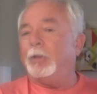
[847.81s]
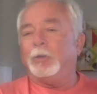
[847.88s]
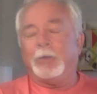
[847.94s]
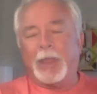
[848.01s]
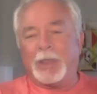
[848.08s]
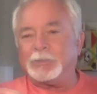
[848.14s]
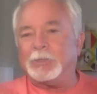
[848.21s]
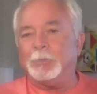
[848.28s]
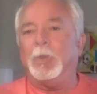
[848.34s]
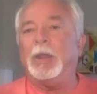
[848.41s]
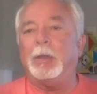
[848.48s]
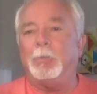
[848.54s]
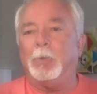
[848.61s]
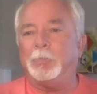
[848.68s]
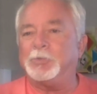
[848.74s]
That's I the
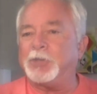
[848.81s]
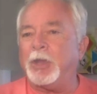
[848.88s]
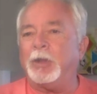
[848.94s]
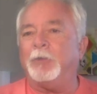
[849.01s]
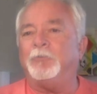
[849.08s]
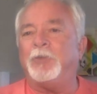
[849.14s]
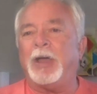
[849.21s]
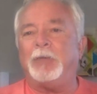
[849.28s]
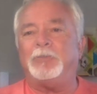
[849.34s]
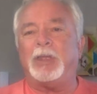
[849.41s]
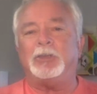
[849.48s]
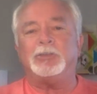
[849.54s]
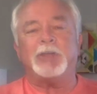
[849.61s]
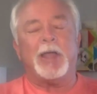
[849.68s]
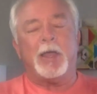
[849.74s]
minimum. It. Sign up five day
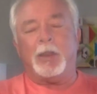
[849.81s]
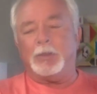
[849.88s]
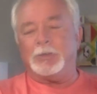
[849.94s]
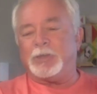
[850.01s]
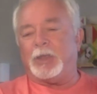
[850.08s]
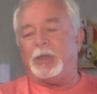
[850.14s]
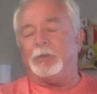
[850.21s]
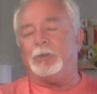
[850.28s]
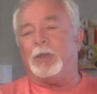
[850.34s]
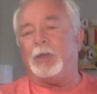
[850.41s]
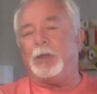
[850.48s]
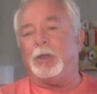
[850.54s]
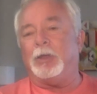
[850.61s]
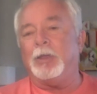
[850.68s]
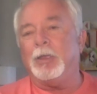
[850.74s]
challenge, and
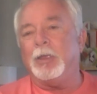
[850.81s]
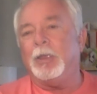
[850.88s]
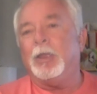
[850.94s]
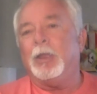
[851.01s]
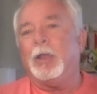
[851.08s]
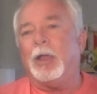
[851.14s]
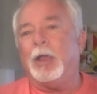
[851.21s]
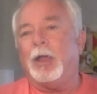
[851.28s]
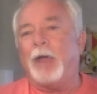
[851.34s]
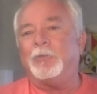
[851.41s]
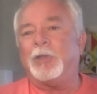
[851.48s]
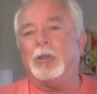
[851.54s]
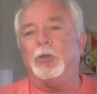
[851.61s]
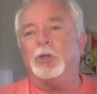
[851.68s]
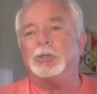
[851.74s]
uh, yeah, I've got
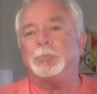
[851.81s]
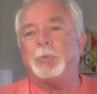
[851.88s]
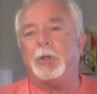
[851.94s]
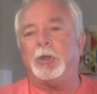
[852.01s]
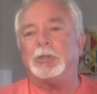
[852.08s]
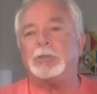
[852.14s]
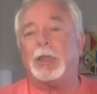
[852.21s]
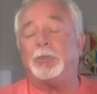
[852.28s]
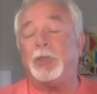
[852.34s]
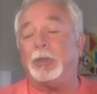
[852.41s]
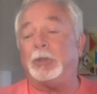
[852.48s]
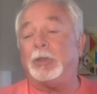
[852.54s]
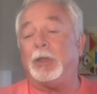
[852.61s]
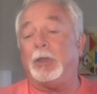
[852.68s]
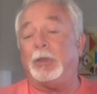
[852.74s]
a little experience. I
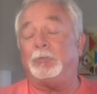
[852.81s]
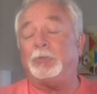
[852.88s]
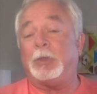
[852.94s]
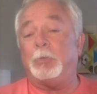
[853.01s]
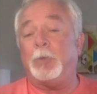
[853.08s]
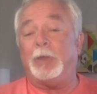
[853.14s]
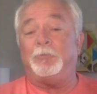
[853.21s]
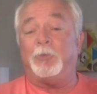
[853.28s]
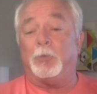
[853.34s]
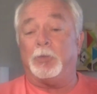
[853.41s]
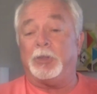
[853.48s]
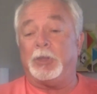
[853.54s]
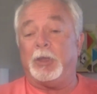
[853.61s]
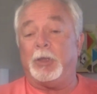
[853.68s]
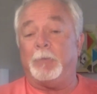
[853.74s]
think uh, if they went for
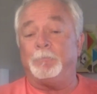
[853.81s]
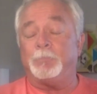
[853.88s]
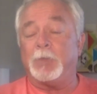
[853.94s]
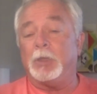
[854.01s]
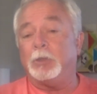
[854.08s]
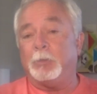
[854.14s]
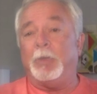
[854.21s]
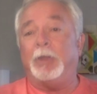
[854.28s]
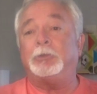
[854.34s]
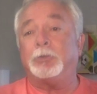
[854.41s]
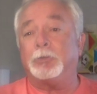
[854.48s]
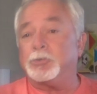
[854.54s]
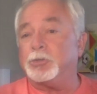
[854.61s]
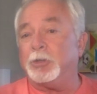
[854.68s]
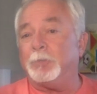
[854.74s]
the uh, the
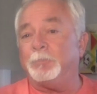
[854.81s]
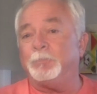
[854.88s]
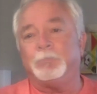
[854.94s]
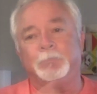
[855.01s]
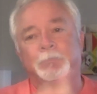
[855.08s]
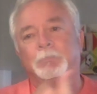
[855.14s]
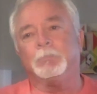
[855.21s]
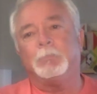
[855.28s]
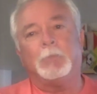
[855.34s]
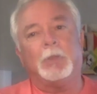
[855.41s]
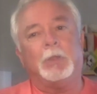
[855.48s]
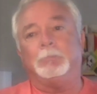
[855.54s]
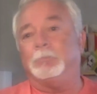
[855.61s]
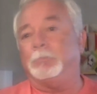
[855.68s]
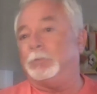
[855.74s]
mentorship,
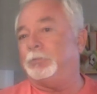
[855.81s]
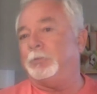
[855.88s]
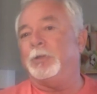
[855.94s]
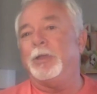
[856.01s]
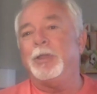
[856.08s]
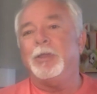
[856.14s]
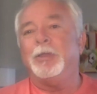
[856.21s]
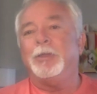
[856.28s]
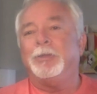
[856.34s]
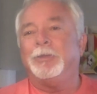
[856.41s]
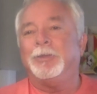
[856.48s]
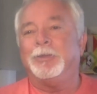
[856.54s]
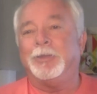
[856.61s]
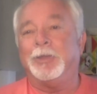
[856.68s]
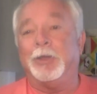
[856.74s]
go for it.
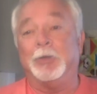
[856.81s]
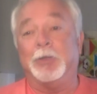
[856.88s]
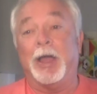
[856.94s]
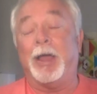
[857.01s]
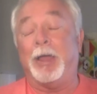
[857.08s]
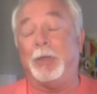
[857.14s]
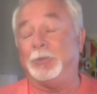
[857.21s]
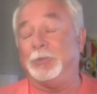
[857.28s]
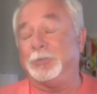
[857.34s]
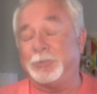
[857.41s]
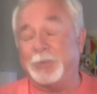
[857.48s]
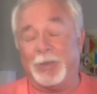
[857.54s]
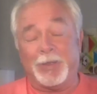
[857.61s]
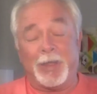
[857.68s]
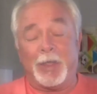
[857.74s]
You know, yeah. God,
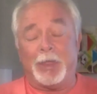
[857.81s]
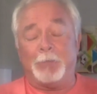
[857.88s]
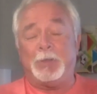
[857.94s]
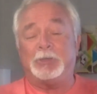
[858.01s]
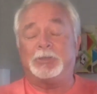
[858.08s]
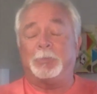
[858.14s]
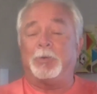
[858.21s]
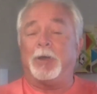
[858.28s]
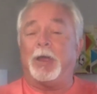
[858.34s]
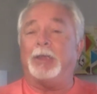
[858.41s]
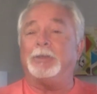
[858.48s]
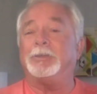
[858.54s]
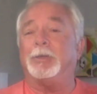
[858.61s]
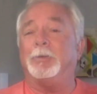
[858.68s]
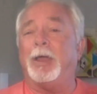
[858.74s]
it'd be a
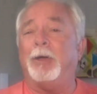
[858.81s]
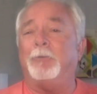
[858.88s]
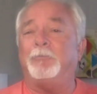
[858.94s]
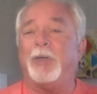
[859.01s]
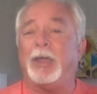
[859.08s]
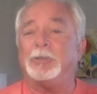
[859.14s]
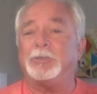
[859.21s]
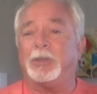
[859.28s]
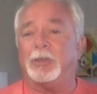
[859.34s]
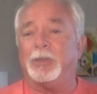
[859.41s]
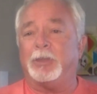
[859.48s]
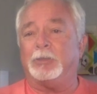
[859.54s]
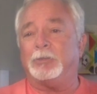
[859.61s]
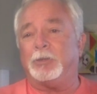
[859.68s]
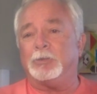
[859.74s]
surprise how fast they could
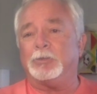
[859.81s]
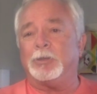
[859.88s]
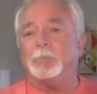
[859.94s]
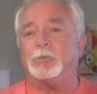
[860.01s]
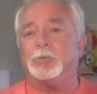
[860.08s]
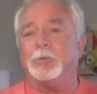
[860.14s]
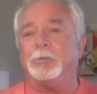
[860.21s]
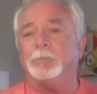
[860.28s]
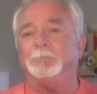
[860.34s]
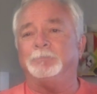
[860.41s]
get theirs. I'm sure.